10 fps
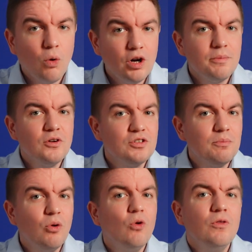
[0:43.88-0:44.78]
One of the most
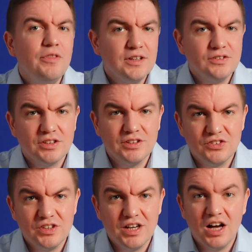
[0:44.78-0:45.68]
important things to
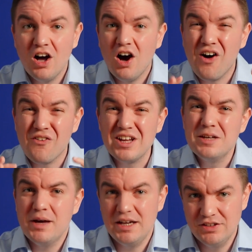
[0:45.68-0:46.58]
consider are
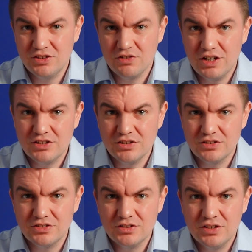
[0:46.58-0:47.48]
eBay
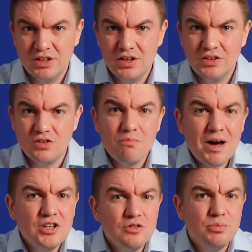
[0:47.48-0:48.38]
integrations. So
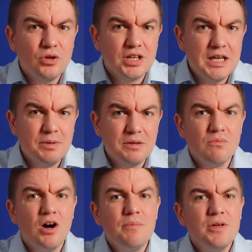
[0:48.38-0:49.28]
manual bookkeeping
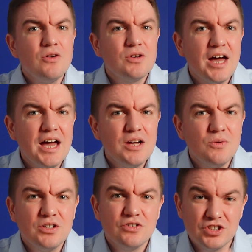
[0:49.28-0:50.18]
might be okay
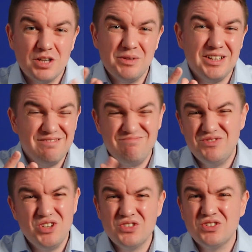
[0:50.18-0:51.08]
when you're shipping a
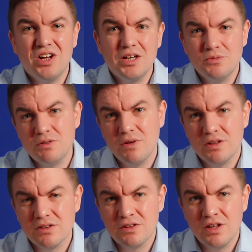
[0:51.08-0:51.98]
dozen items a
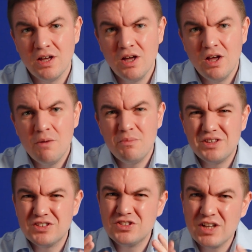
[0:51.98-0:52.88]
month, but
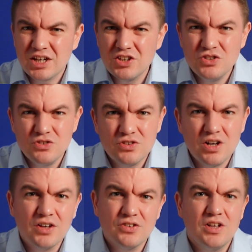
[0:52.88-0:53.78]
the second you
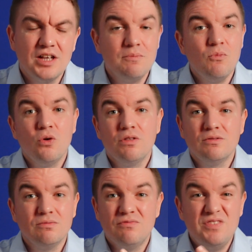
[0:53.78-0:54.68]
start selling more
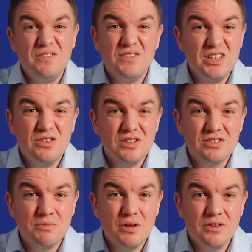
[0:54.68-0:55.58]
than 50
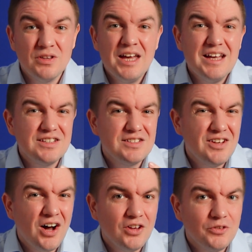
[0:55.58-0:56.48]
units a month, it
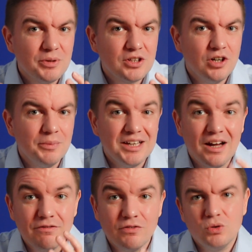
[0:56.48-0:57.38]
starts becoming
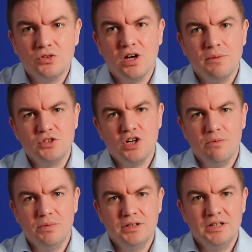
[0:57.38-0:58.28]
a full-time job.